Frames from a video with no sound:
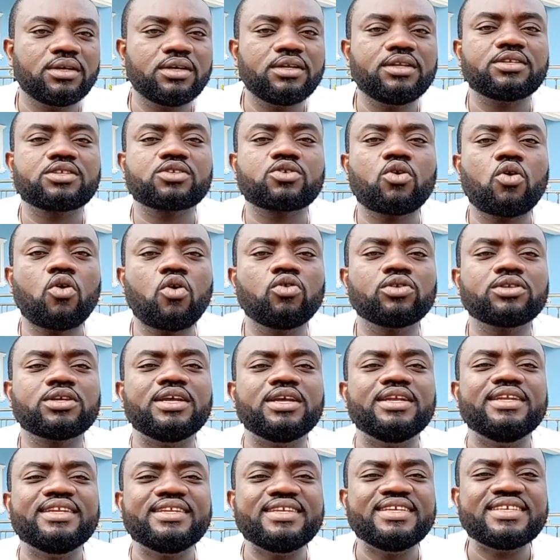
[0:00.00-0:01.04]
It is called
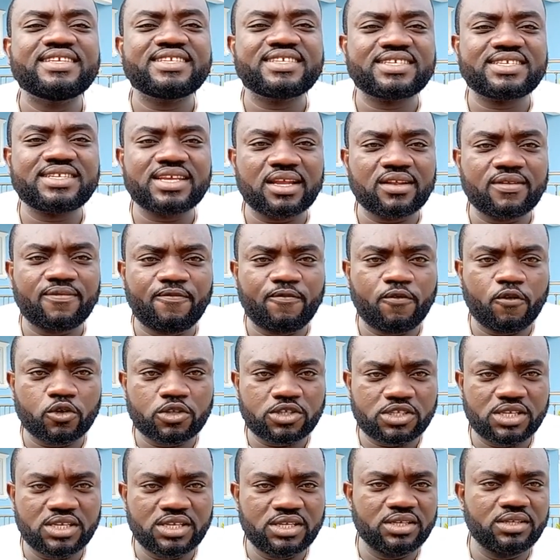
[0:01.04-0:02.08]
Nissan
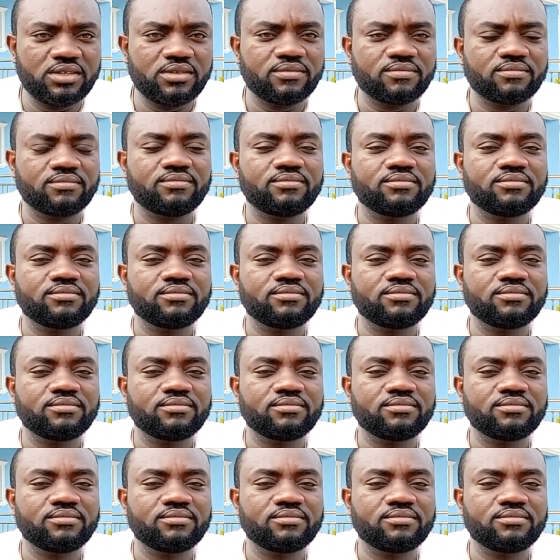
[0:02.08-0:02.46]
14.